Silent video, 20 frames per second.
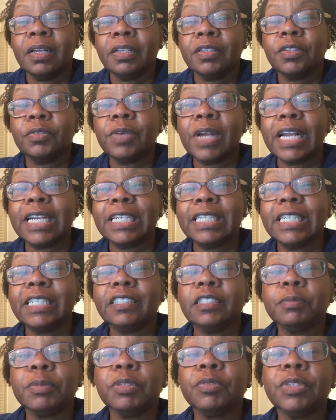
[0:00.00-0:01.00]
The writing
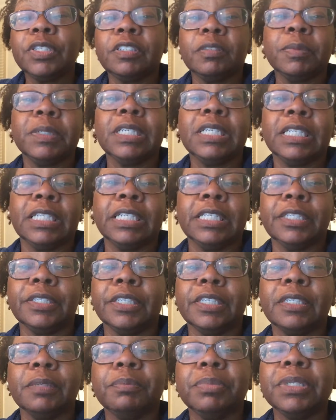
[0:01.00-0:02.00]
needs to be reasonably clear
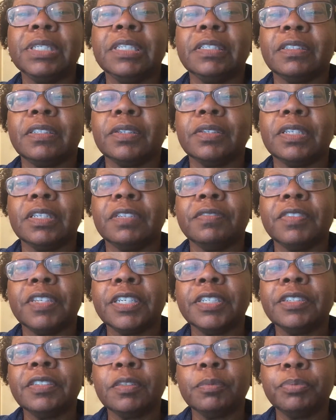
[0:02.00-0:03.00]
and complete so that if
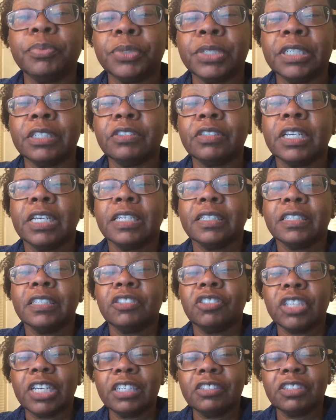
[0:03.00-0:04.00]
there is a breach, the
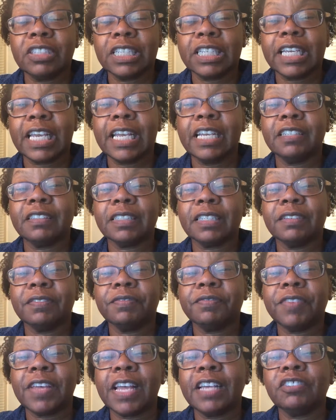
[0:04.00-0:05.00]
judge in the case can
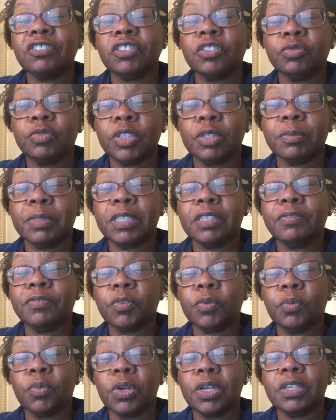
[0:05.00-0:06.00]
fashion a remedy
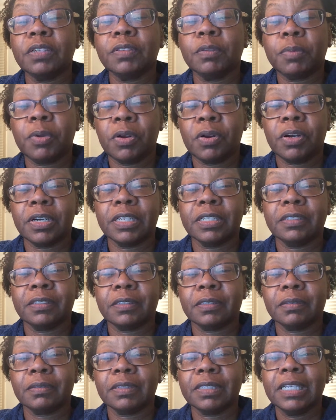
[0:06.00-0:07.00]
for one of the
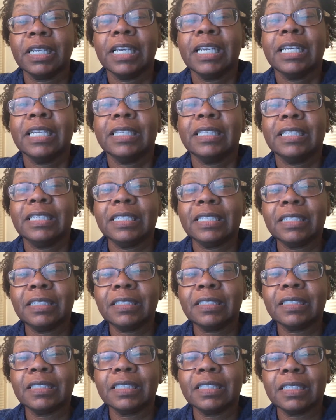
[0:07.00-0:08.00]
parties.
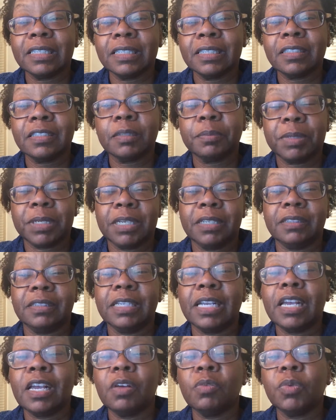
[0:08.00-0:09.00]
This is the place
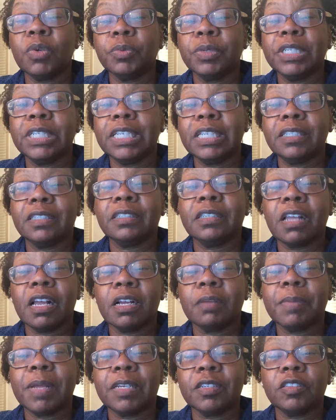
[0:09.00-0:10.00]
now where we need to
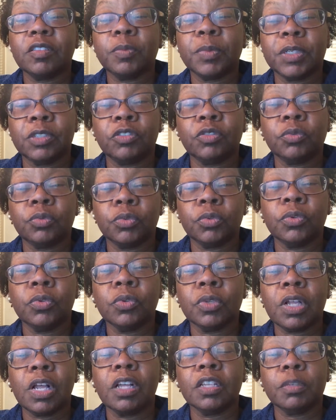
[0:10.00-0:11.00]
talk about a special
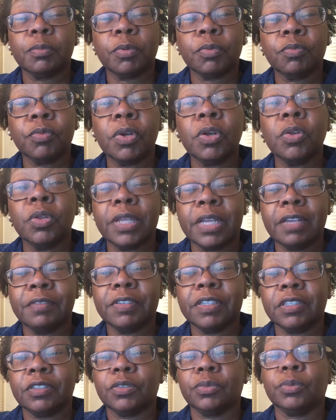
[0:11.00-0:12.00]
rule called the parole
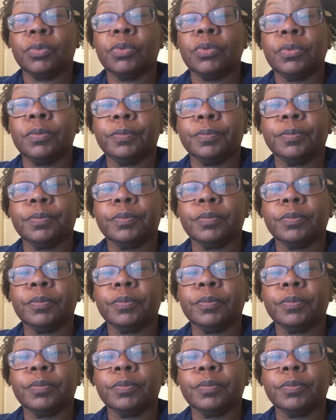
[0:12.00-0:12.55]
evidence rule.